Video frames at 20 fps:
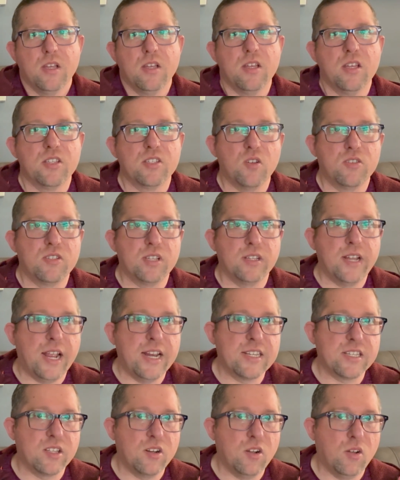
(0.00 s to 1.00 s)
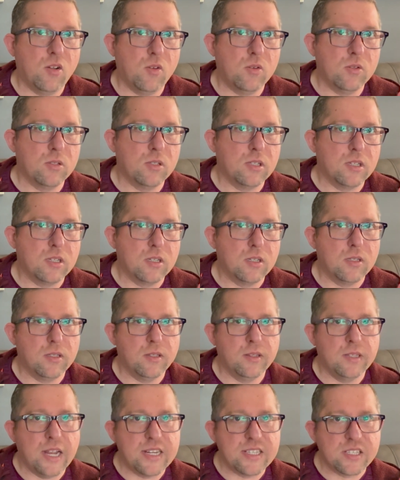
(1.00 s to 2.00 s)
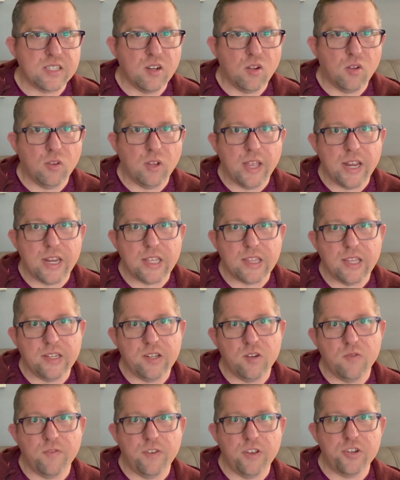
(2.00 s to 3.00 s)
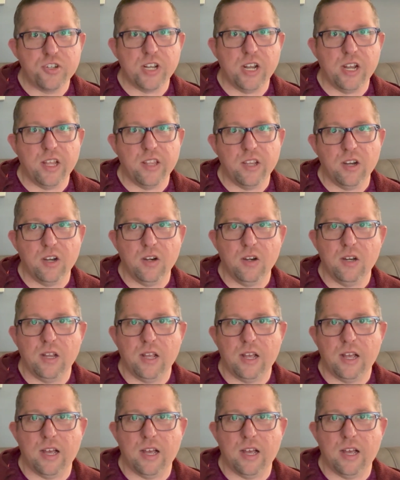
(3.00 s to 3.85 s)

So it's a nice little lake. They do fish out of there.